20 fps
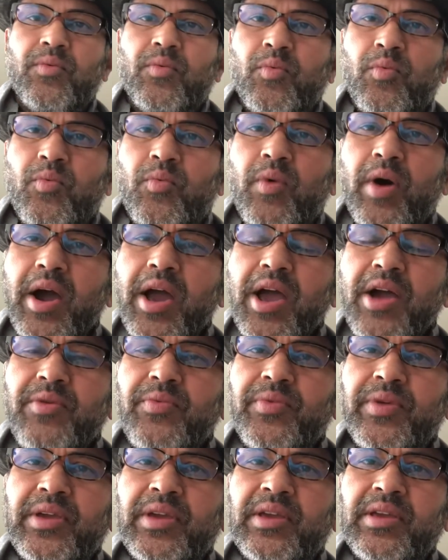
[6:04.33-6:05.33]
Why are
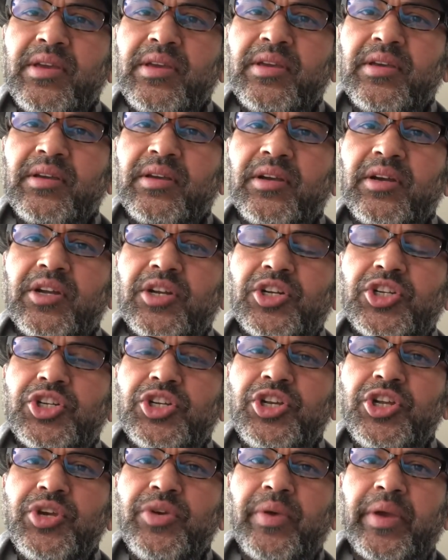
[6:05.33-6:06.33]
we
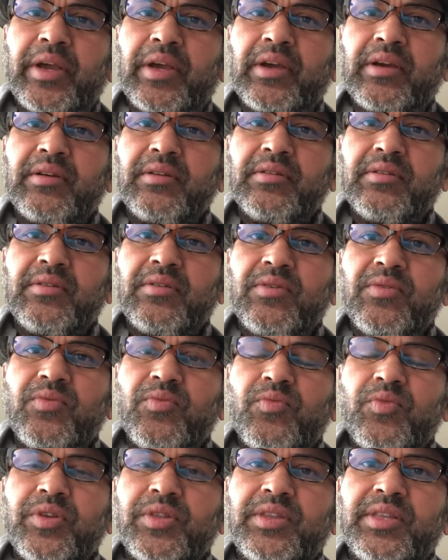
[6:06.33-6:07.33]
continuing
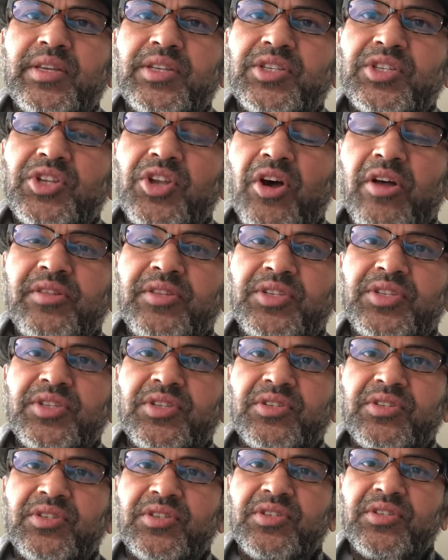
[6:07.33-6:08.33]
with this
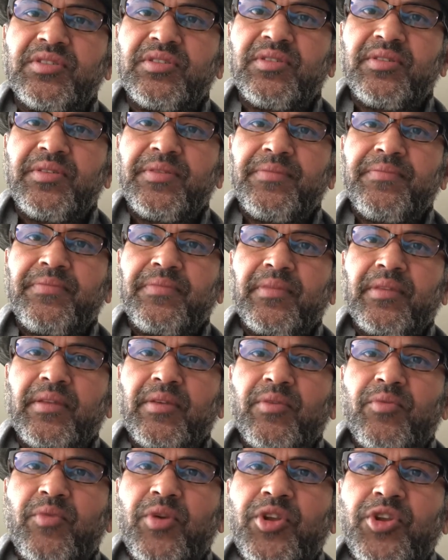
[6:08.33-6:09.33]
nonsense
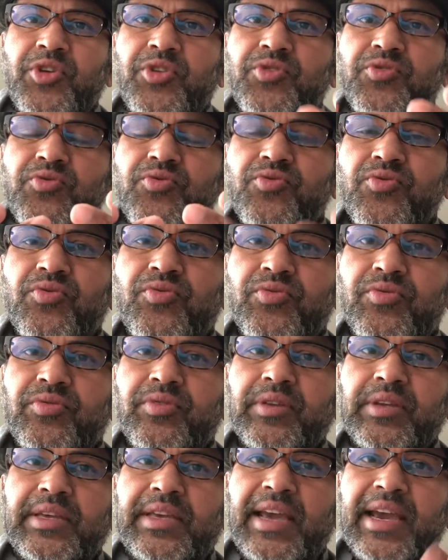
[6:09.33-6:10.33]
when you
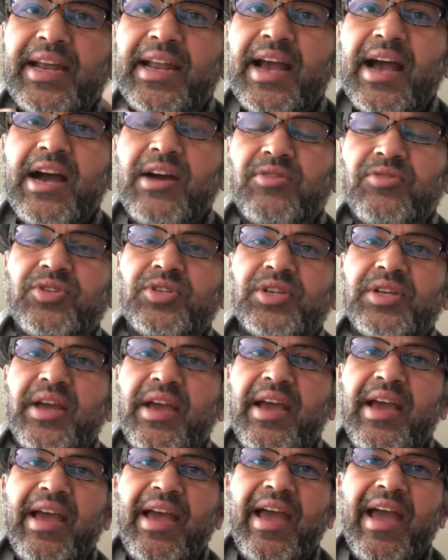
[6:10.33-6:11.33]
get out
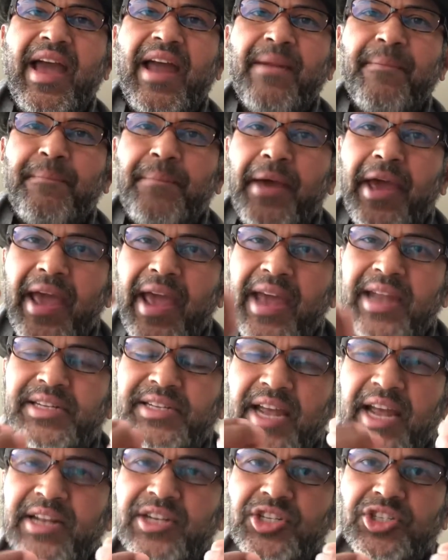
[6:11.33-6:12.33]
and pay
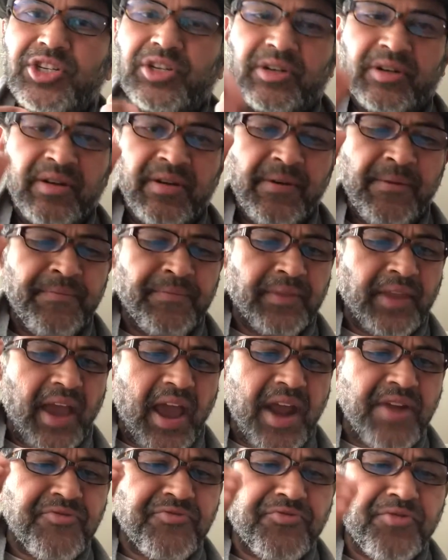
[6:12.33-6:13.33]
attention
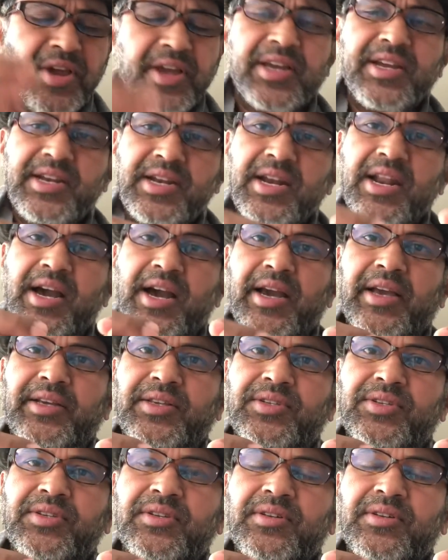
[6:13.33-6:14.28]
and recognize